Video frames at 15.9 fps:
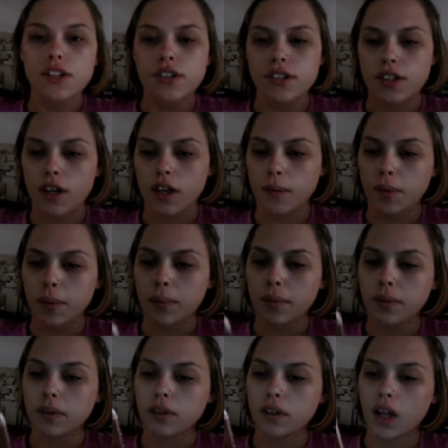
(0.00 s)
Sorry,
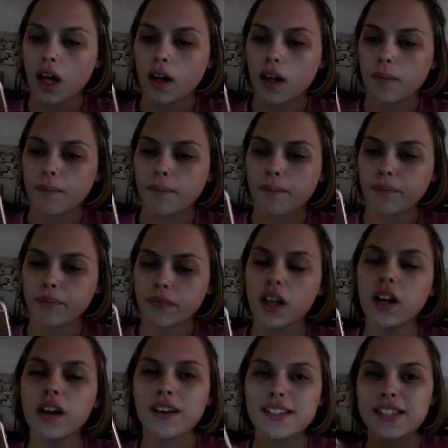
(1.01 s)
people. I
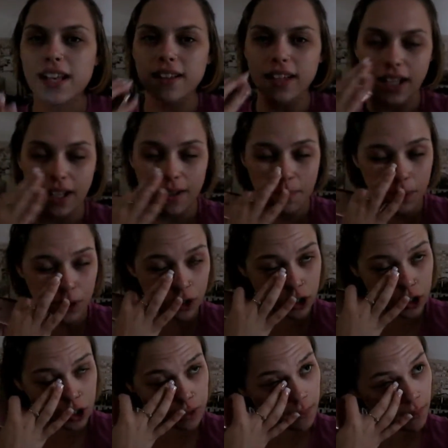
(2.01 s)
sent like a
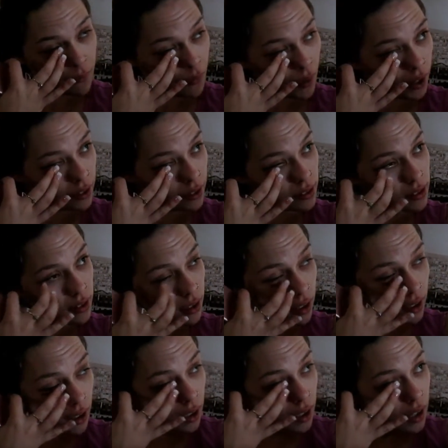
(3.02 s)
picture to my friend
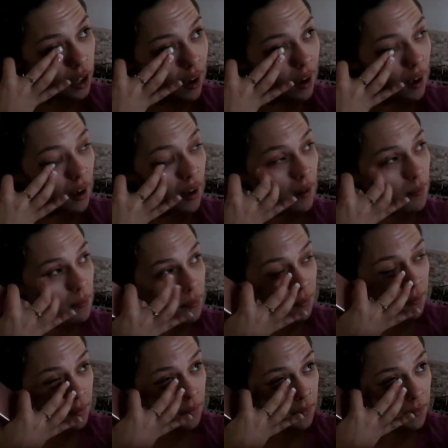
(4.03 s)

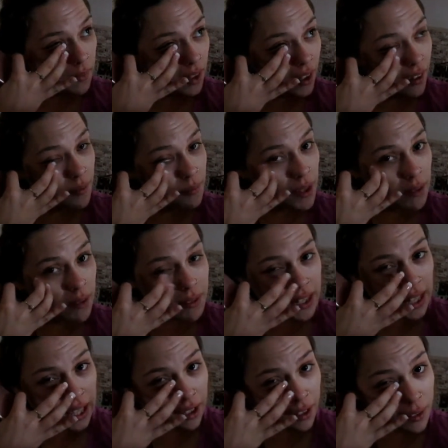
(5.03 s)
of me
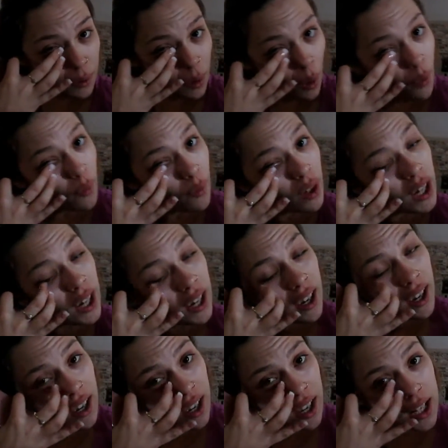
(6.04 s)
with like long
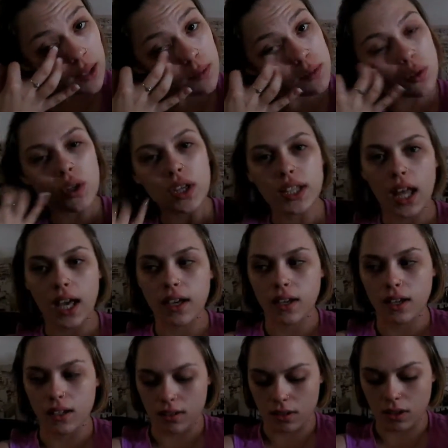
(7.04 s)
hair, and I'm talking
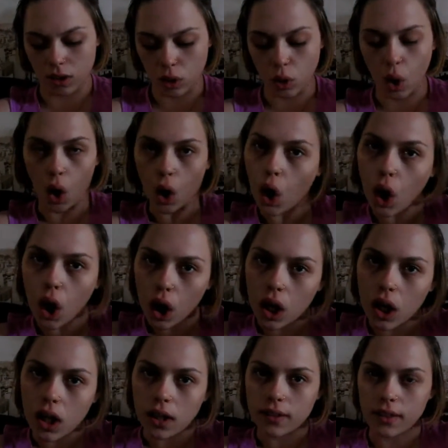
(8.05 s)
like long,
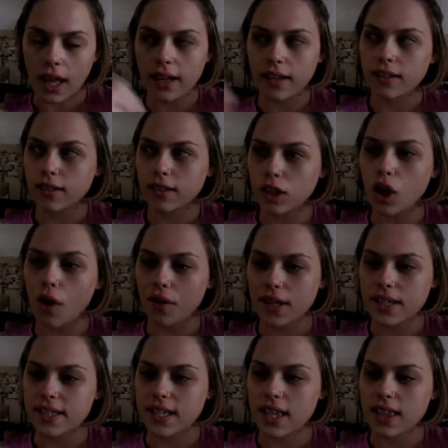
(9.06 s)
like the
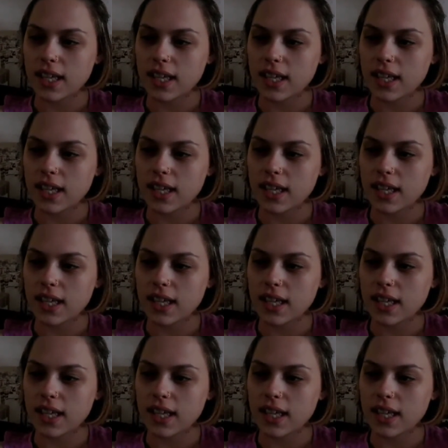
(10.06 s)
longest I